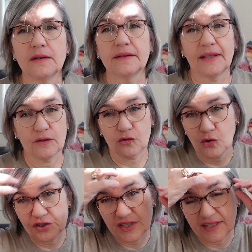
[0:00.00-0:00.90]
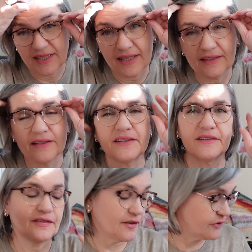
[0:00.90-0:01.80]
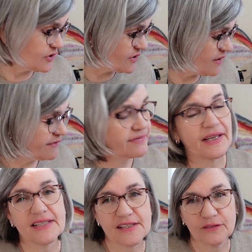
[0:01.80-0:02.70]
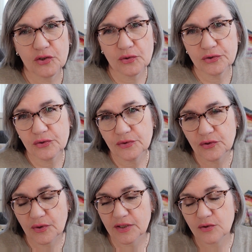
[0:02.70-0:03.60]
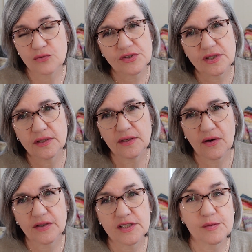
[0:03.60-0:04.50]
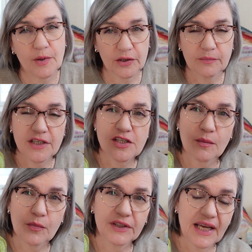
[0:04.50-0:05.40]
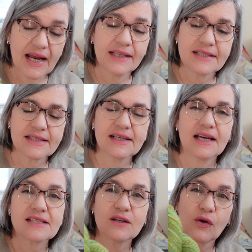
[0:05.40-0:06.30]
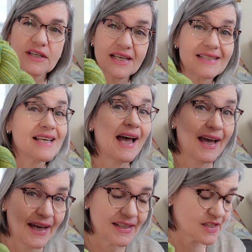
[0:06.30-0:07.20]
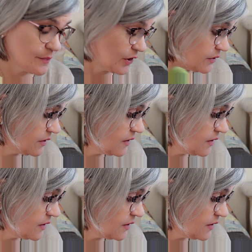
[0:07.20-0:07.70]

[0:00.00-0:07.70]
Then of course she can enter the Fluff the Stuff. As I've told you, you can use yarn spun by somebody else as long as it's hand spun.